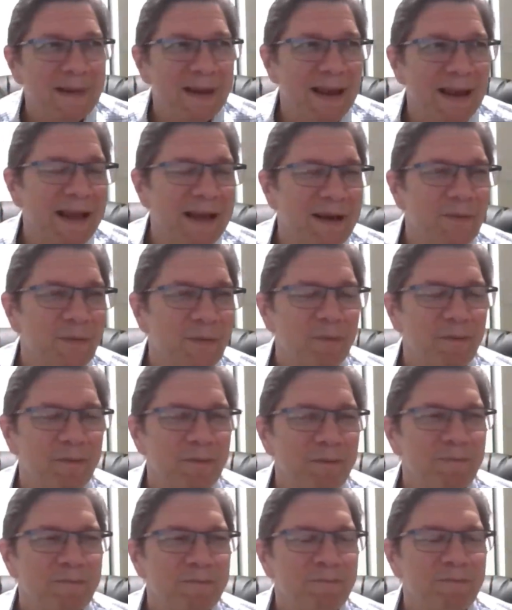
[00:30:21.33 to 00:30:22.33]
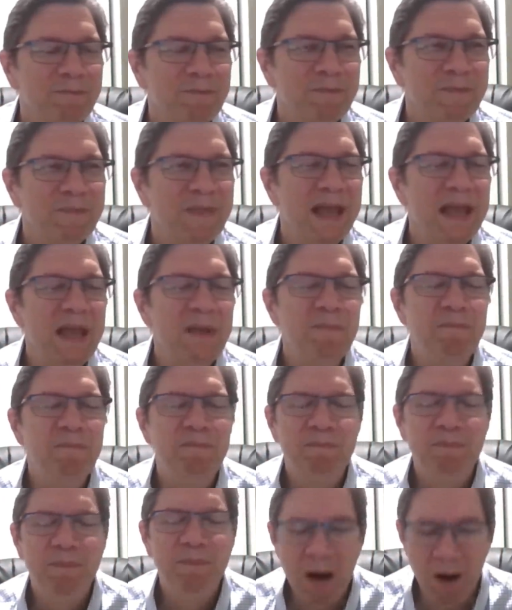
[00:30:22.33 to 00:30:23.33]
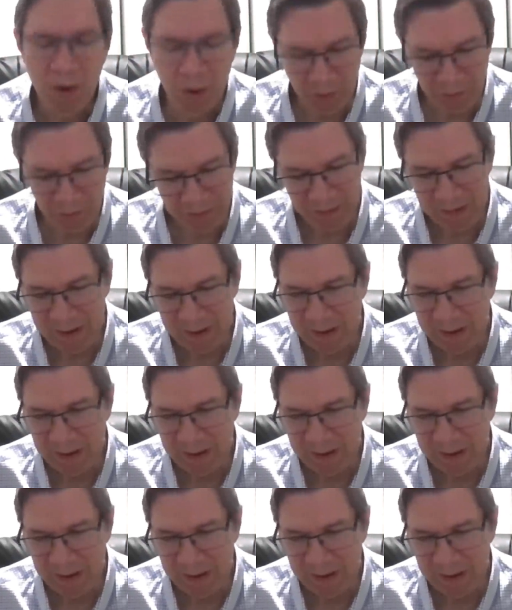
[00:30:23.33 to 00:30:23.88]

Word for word: And it, they both,